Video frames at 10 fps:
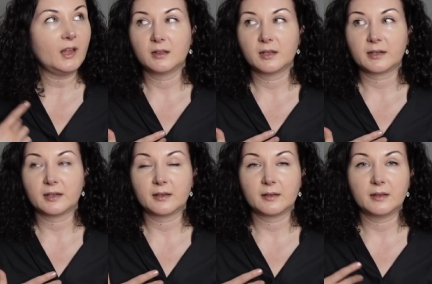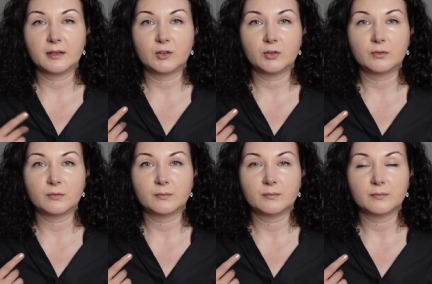like a
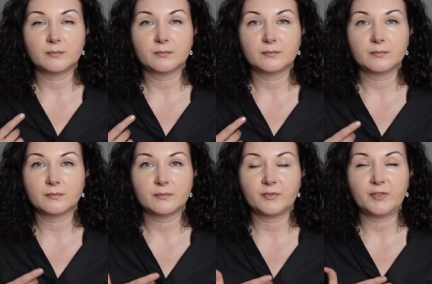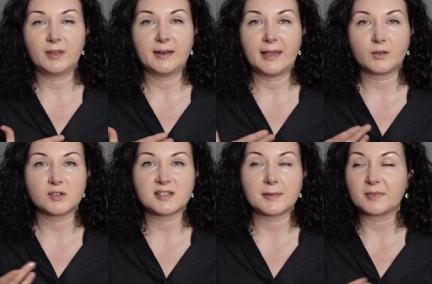little v-neck
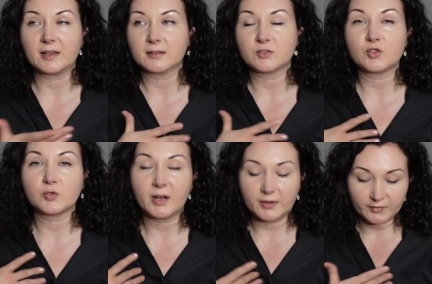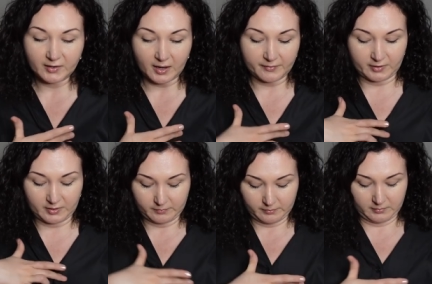or something to kind of
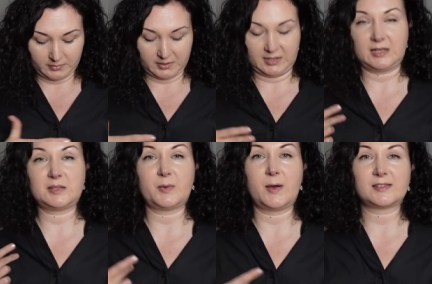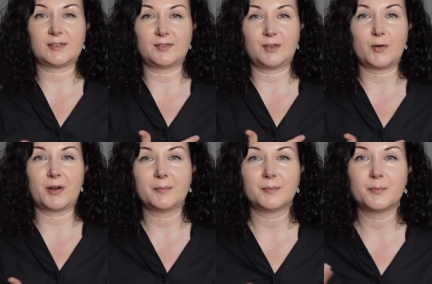cover this part of
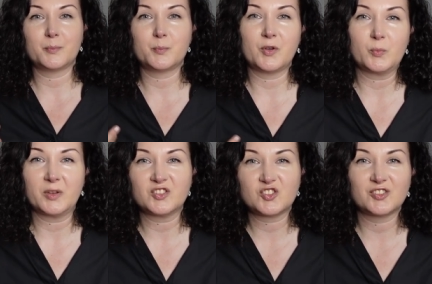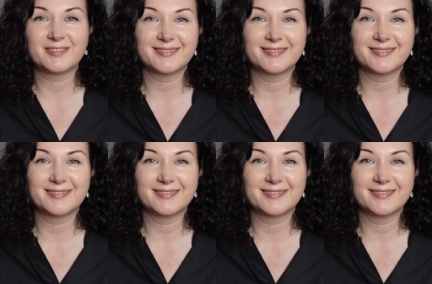your boobage.